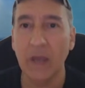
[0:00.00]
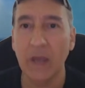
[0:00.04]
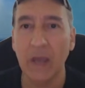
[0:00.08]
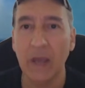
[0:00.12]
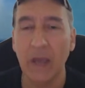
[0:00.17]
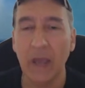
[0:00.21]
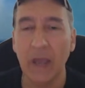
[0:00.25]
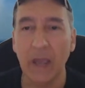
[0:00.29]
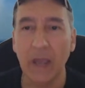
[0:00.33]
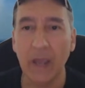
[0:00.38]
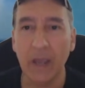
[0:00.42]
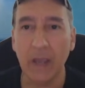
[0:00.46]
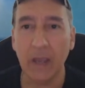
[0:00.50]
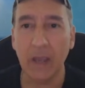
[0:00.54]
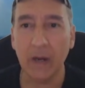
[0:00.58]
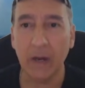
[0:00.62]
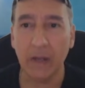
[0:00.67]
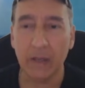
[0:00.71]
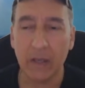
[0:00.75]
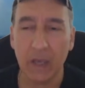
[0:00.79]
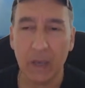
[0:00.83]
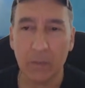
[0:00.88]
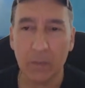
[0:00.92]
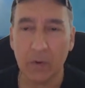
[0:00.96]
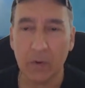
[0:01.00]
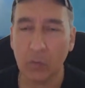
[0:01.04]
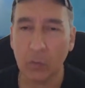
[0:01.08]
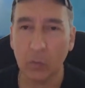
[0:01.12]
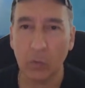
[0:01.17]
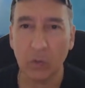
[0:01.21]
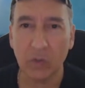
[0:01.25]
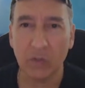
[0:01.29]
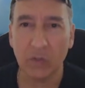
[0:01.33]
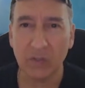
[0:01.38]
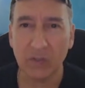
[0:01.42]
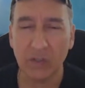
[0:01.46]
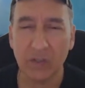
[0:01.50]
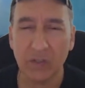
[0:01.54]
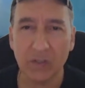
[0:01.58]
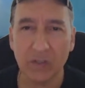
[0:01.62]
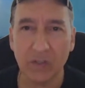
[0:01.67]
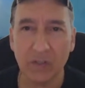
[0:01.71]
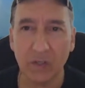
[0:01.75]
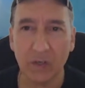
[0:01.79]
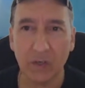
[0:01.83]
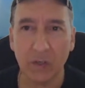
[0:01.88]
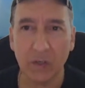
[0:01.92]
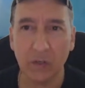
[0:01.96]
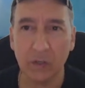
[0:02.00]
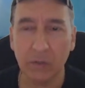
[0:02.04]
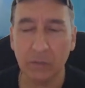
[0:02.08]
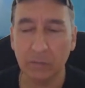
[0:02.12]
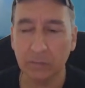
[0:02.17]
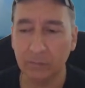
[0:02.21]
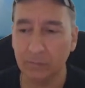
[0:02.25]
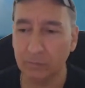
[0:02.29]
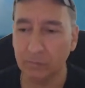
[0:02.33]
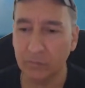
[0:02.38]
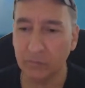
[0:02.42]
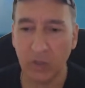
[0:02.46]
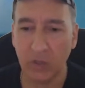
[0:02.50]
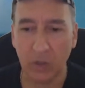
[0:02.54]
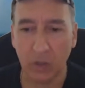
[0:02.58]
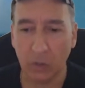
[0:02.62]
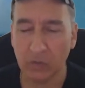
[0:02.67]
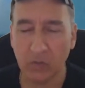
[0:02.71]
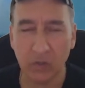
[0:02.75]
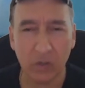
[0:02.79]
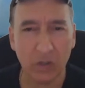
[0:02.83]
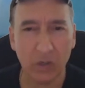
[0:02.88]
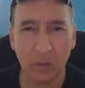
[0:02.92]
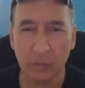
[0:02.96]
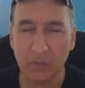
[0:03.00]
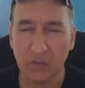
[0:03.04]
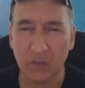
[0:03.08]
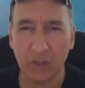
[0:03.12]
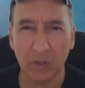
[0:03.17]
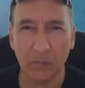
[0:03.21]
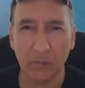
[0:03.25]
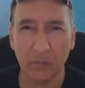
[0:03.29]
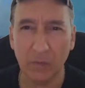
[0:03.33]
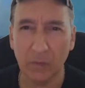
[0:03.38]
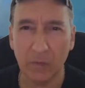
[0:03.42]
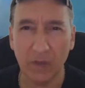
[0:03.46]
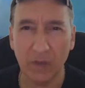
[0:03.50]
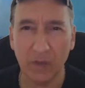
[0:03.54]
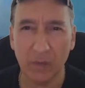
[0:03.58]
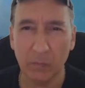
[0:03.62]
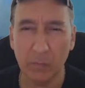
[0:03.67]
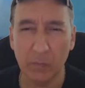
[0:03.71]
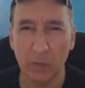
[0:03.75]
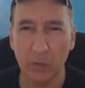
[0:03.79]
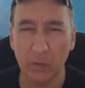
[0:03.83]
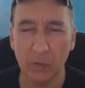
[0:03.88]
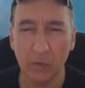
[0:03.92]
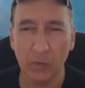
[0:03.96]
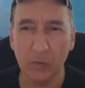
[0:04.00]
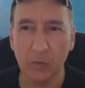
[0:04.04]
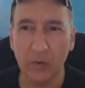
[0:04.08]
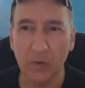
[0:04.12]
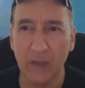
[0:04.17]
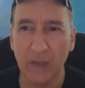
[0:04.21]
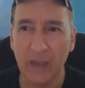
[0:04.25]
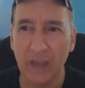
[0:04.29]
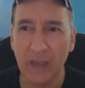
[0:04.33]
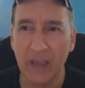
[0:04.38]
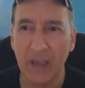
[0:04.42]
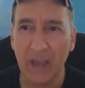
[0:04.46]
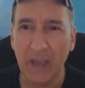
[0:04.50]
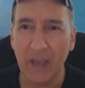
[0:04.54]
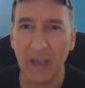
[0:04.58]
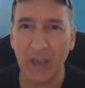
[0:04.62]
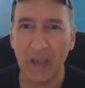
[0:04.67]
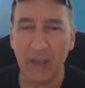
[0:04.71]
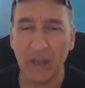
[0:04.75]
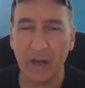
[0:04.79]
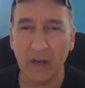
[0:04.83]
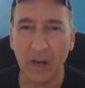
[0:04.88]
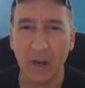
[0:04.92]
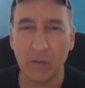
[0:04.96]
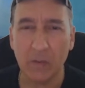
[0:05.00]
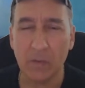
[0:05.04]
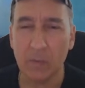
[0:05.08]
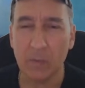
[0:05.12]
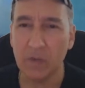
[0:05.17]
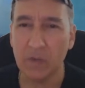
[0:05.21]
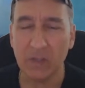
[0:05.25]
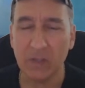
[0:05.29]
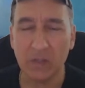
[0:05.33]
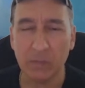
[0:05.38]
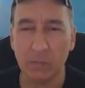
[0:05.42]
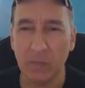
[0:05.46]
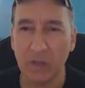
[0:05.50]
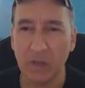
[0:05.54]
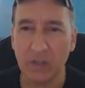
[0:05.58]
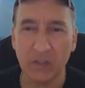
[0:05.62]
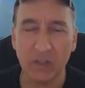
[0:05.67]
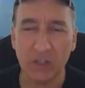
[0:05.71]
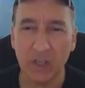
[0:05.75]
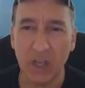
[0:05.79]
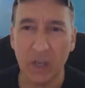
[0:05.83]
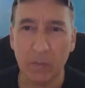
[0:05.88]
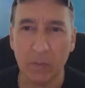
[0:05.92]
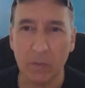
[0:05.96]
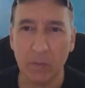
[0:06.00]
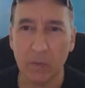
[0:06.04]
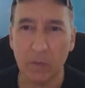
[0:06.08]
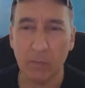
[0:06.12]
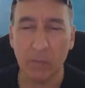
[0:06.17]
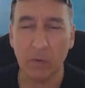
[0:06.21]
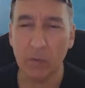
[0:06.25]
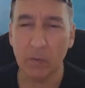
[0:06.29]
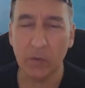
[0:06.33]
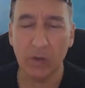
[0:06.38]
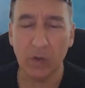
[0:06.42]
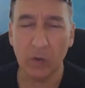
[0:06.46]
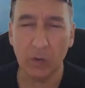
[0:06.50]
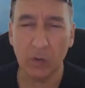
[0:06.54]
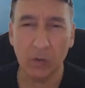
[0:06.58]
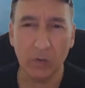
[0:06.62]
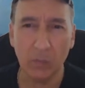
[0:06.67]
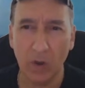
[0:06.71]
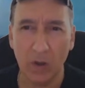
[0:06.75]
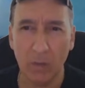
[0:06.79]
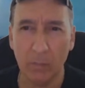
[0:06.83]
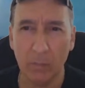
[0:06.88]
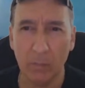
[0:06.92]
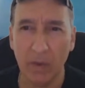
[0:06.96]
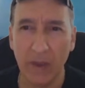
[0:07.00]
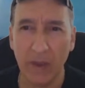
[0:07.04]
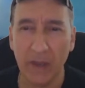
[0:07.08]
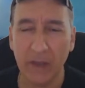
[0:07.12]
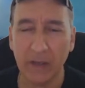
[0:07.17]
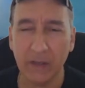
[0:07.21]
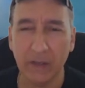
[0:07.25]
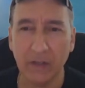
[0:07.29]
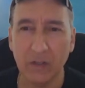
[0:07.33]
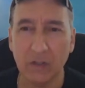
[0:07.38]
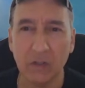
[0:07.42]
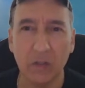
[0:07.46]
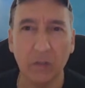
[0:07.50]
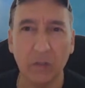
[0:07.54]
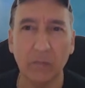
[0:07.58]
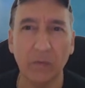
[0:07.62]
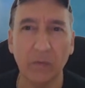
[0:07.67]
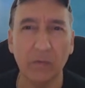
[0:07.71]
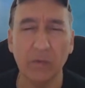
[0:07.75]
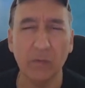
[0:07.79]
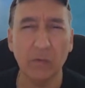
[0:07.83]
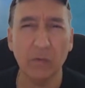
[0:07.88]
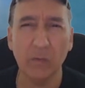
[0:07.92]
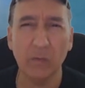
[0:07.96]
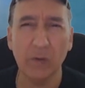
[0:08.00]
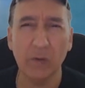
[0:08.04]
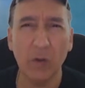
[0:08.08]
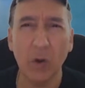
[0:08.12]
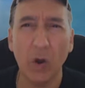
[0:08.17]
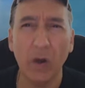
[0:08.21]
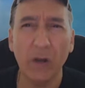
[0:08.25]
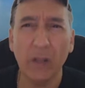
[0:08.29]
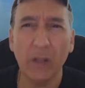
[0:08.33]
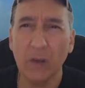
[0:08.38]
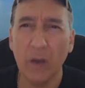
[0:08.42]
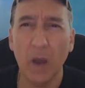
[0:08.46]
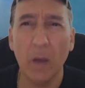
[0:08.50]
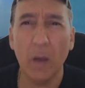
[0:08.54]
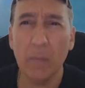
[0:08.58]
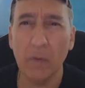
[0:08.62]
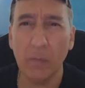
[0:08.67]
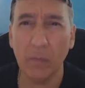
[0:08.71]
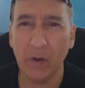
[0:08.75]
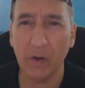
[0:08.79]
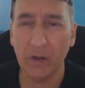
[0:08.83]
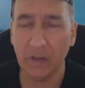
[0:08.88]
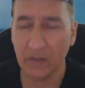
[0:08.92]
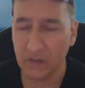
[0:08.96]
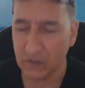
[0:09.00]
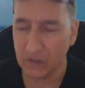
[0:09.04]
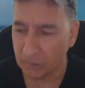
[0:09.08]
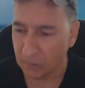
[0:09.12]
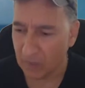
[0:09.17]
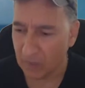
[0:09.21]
and I came across this, I was looking up stuff on my computer, and I remember this message came up, a while back and stuff. It was regarding copyrights.